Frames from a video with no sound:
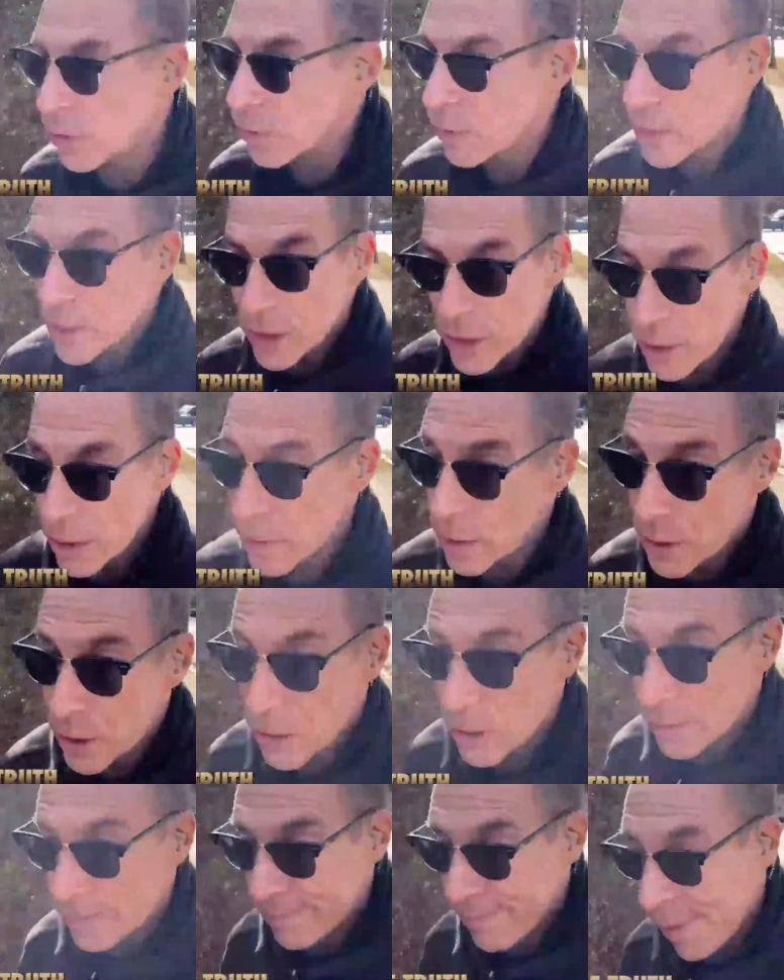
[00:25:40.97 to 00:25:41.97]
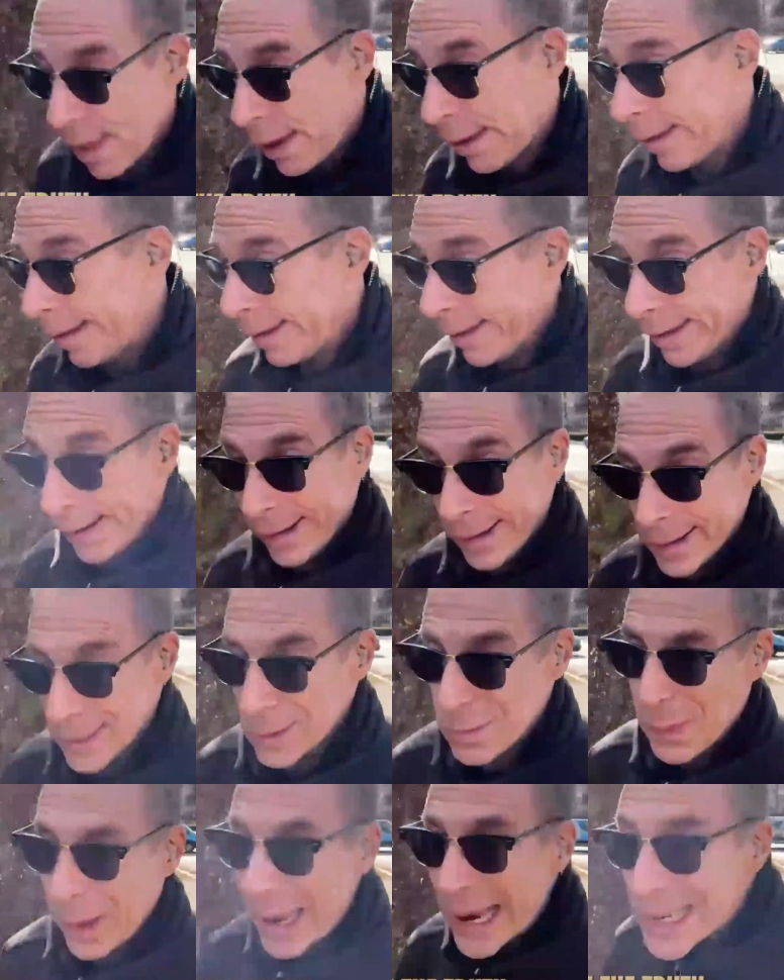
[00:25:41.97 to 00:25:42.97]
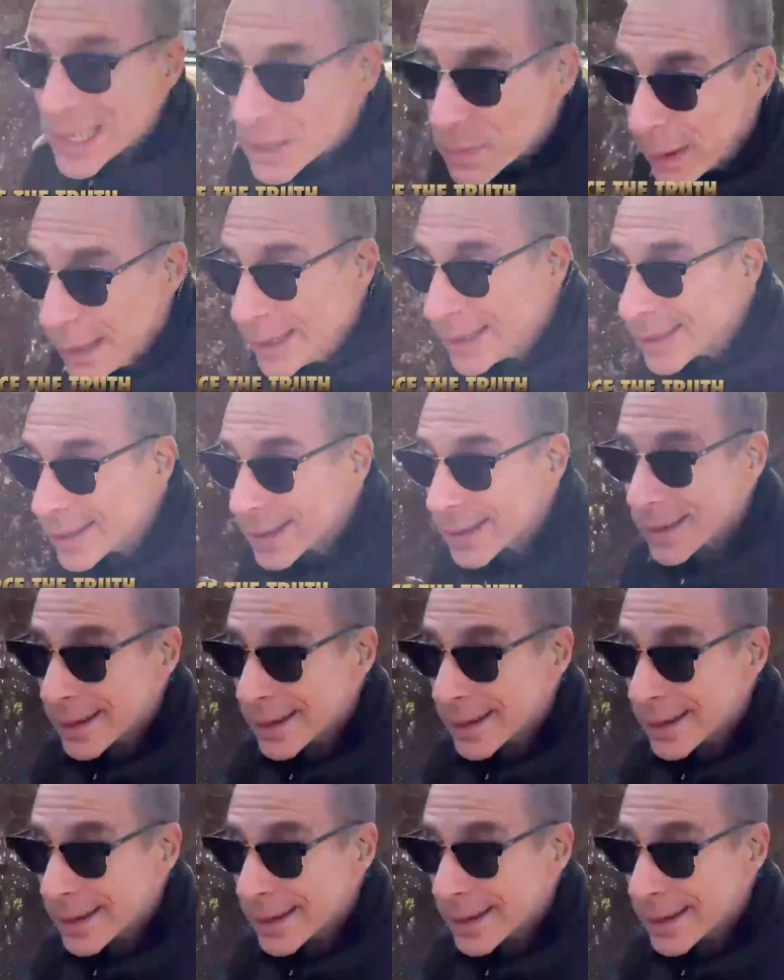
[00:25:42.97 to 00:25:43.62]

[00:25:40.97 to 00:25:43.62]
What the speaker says: research in his basement